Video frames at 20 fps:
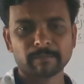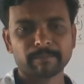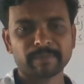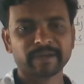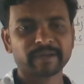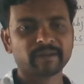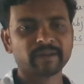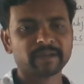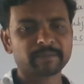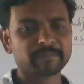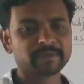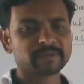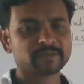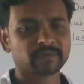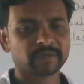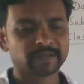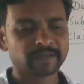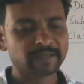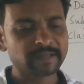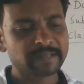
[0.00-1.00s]
Peculiar means
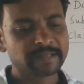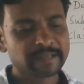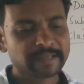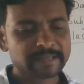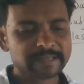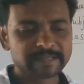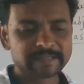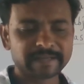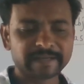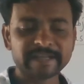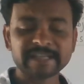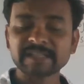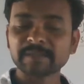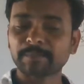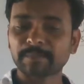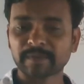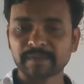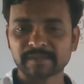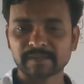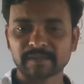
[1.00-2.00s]
what? A
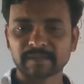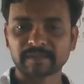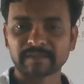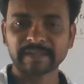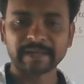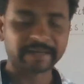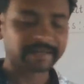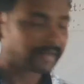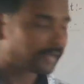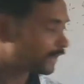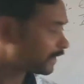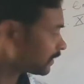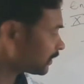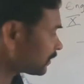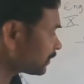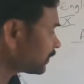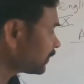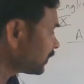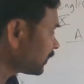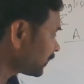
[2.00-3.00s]
strange person. That
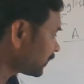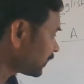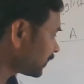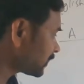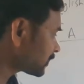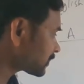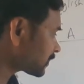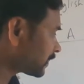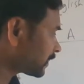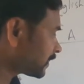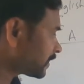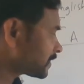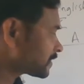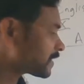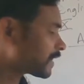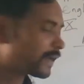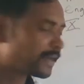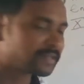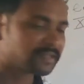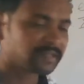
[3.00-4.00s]
like his
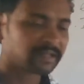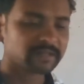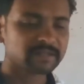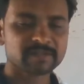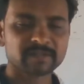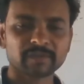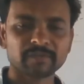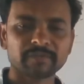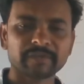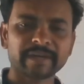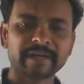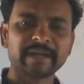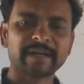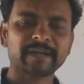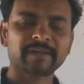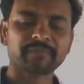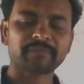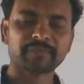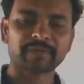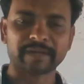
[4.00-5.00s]
desires also
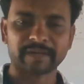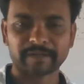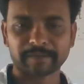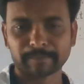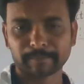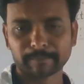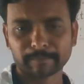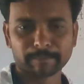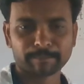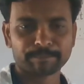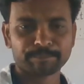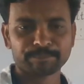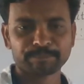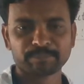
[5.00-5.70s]
very different.